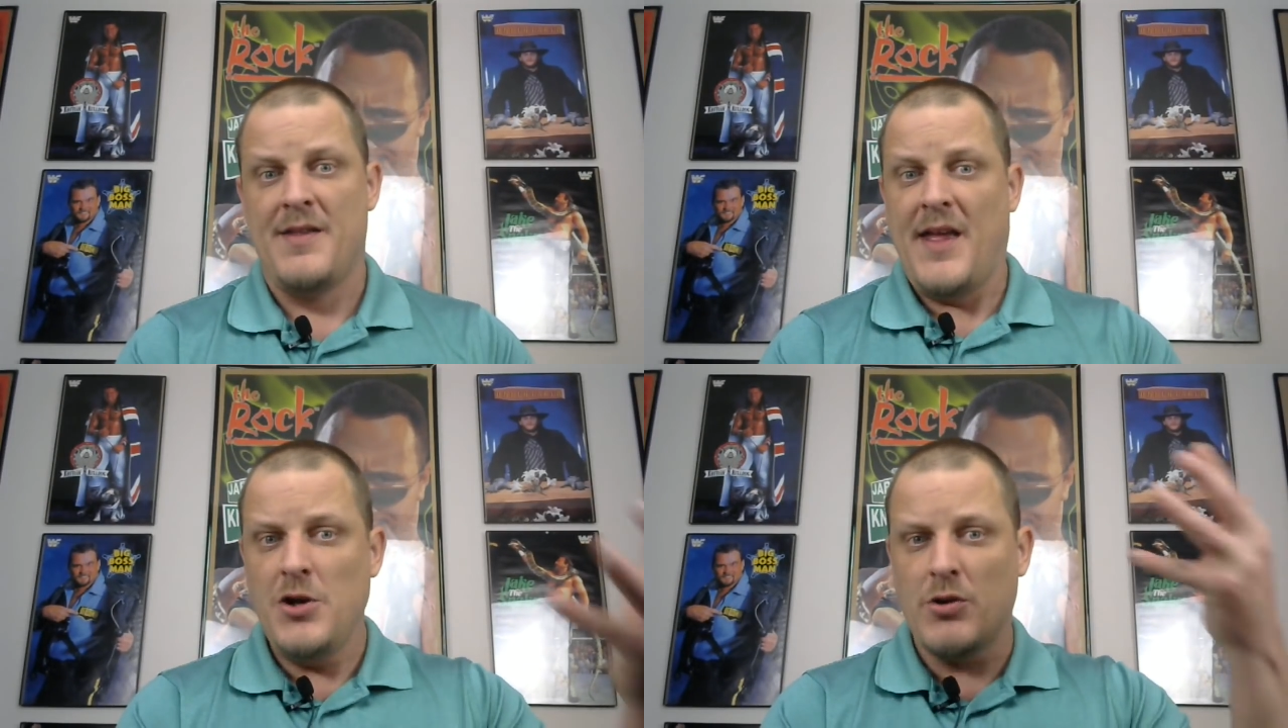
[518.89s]

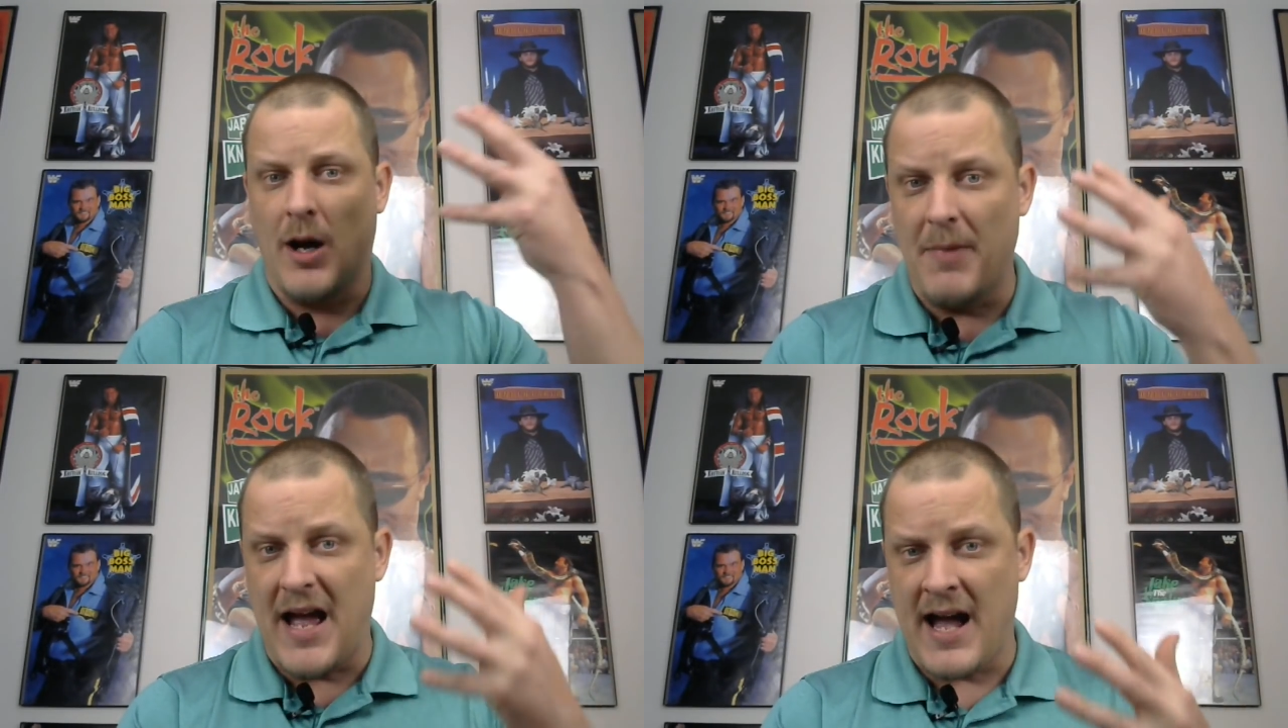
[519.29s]
Then you
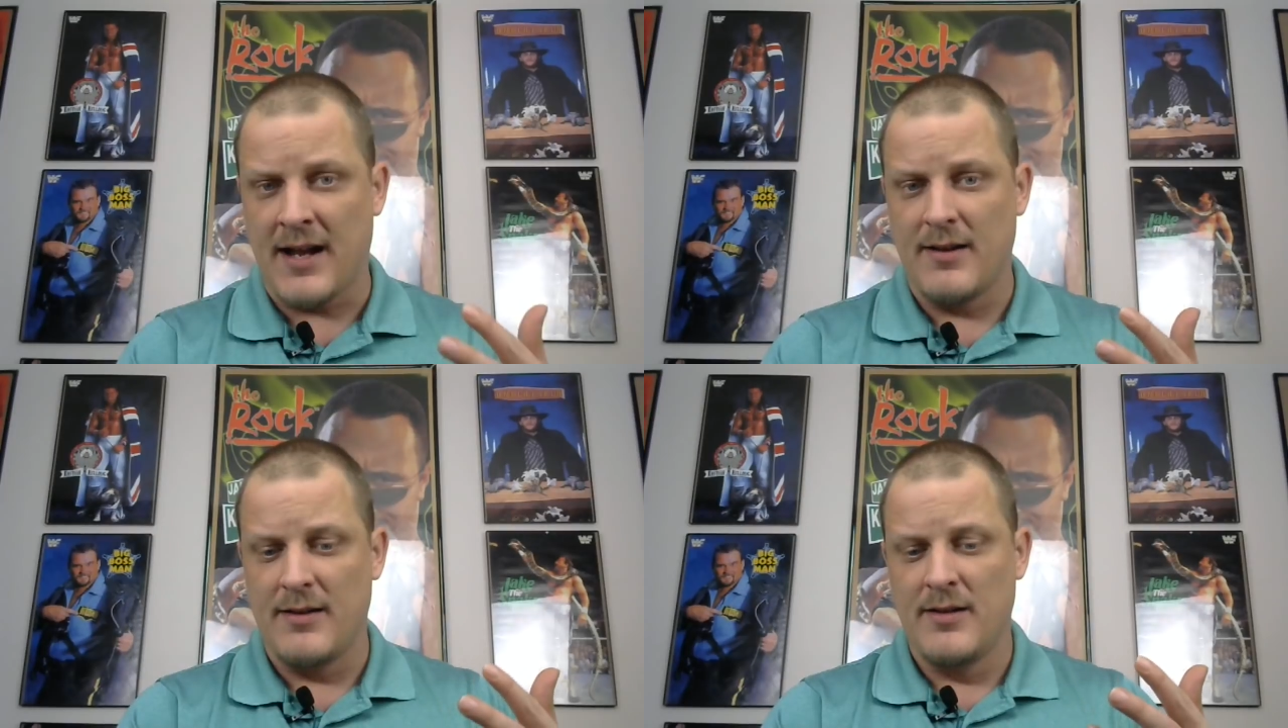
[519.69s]
come
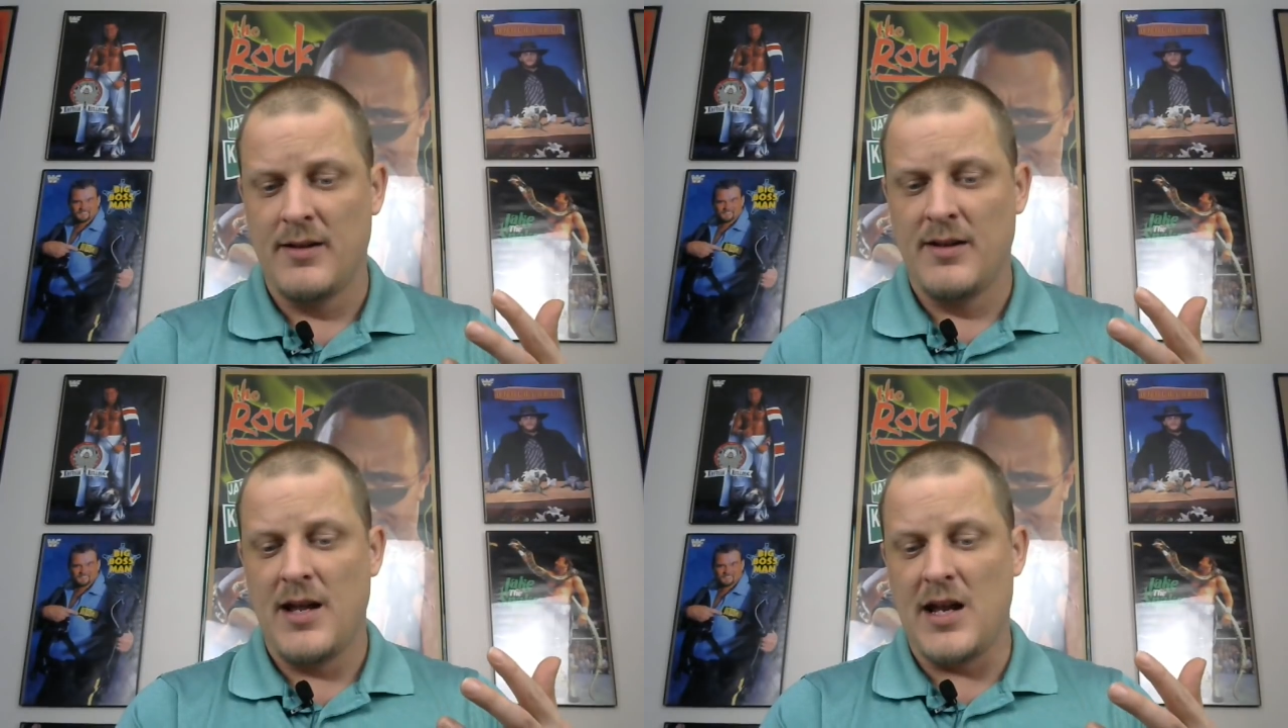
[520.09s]
back
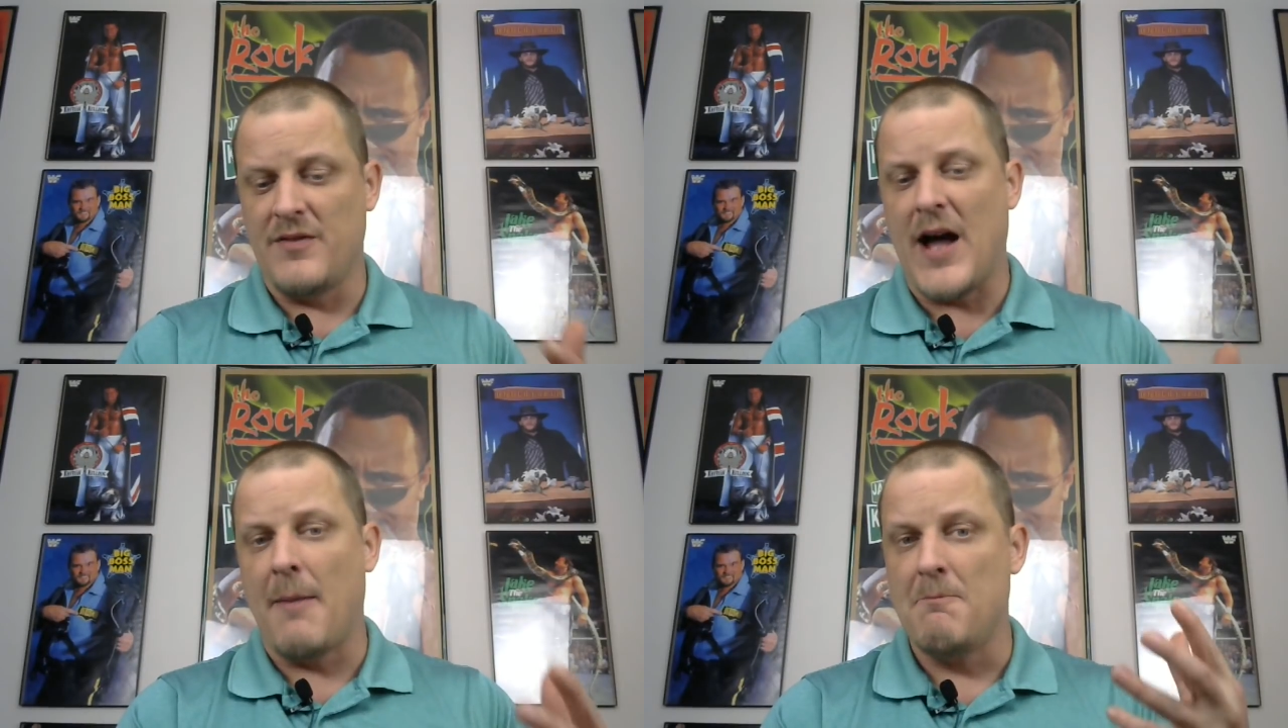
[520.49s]
and
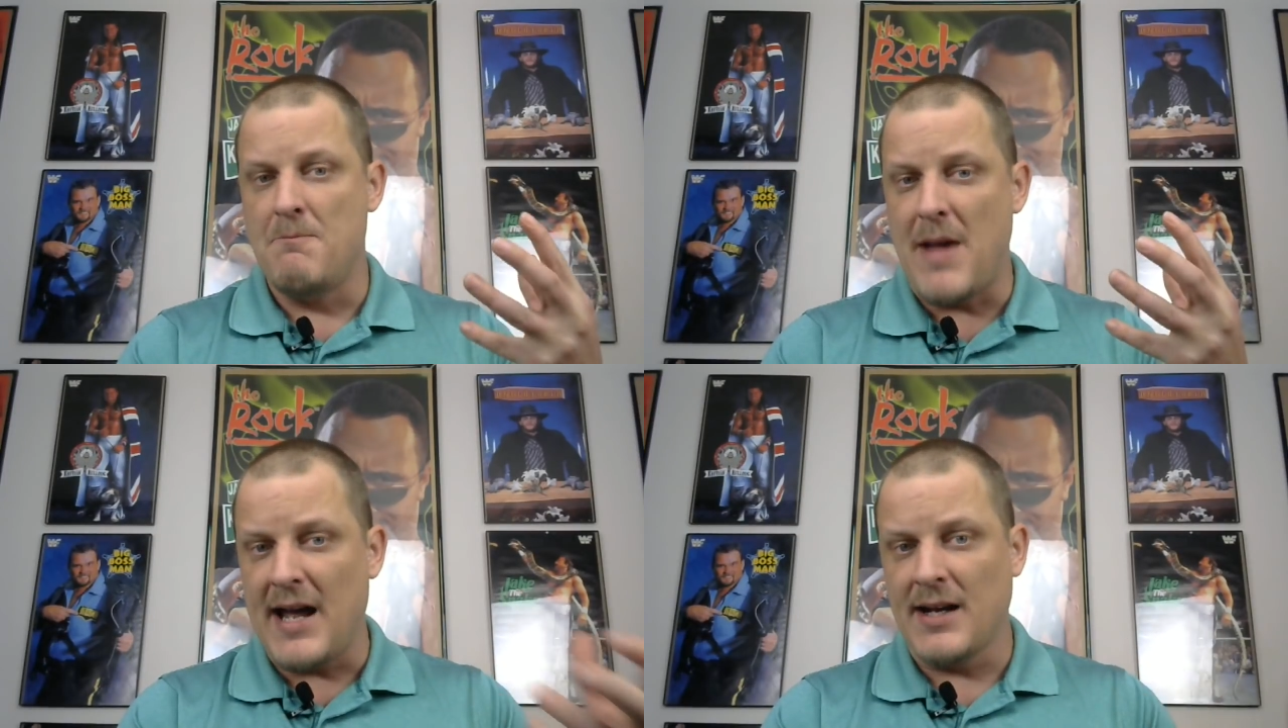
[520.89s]
you've got
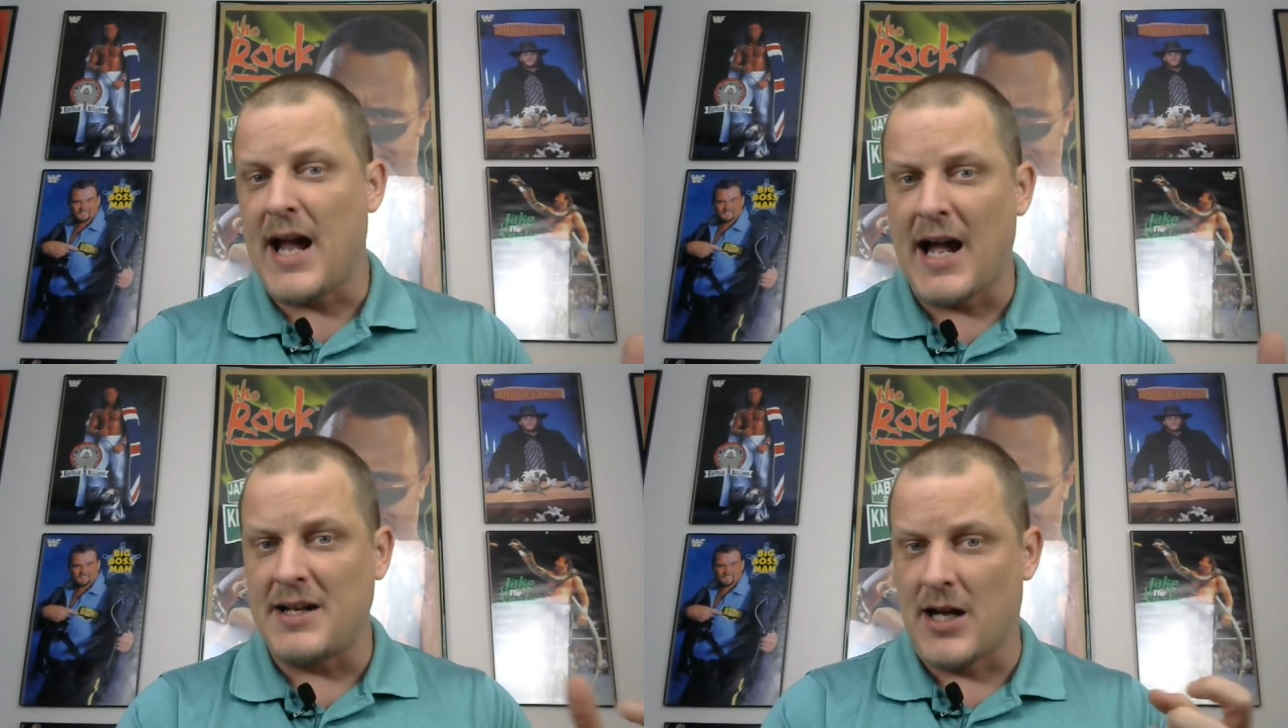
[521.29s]

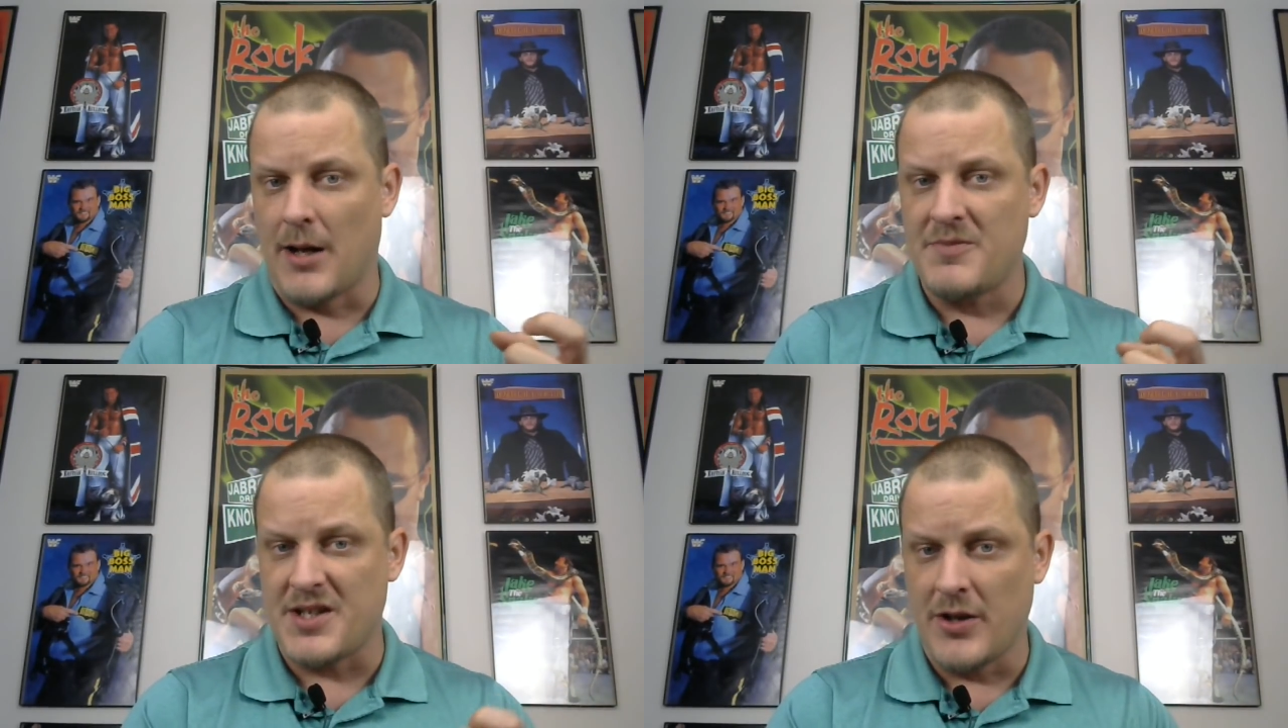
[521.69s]
Mankind
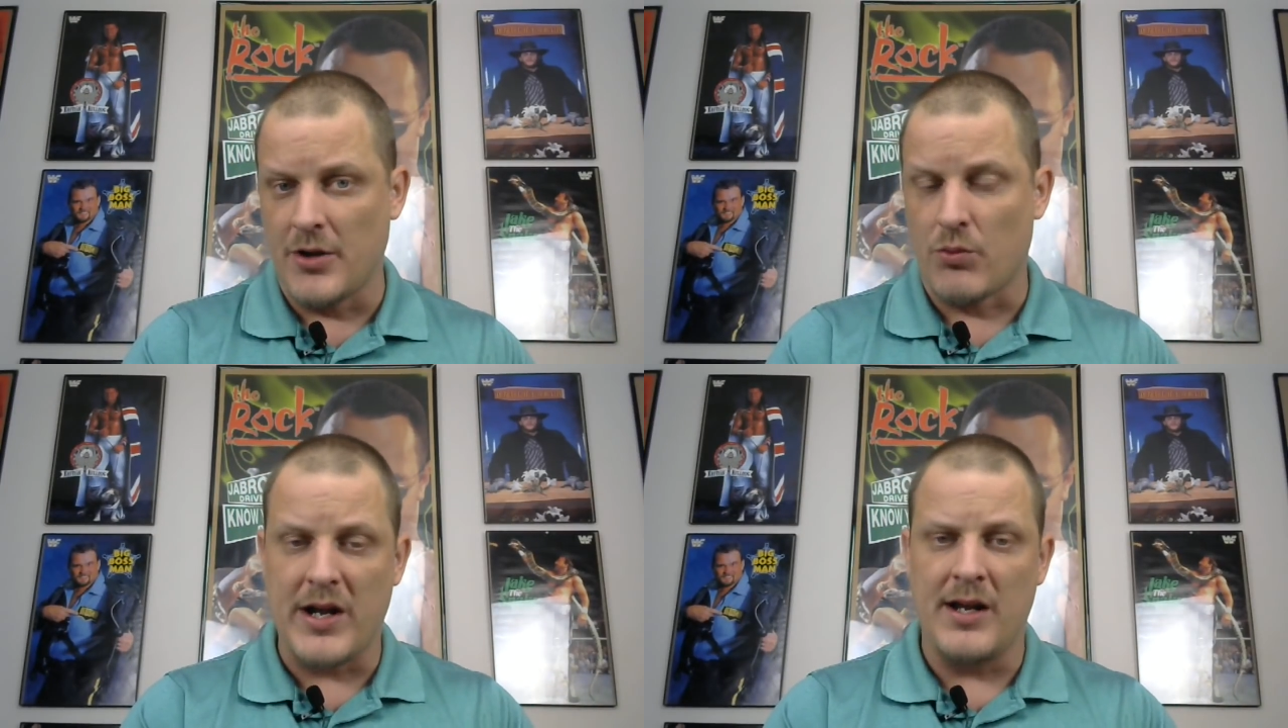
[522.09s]
comes in
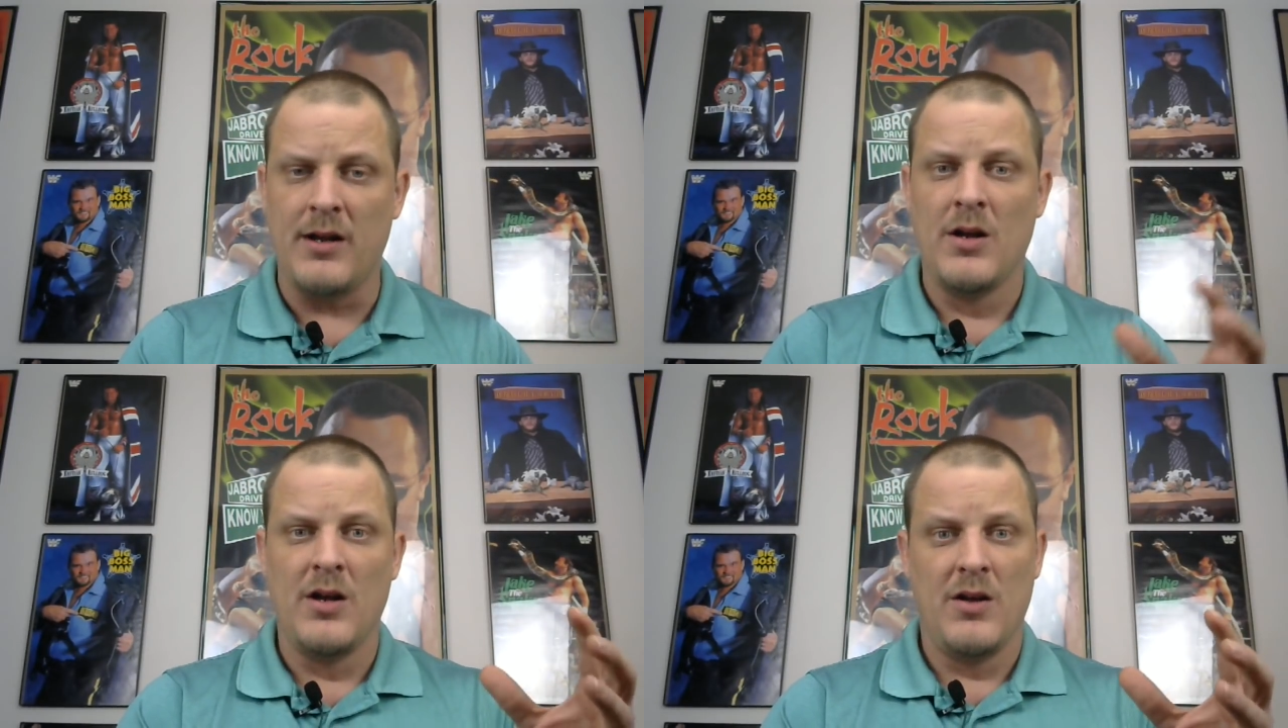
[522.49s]
the ring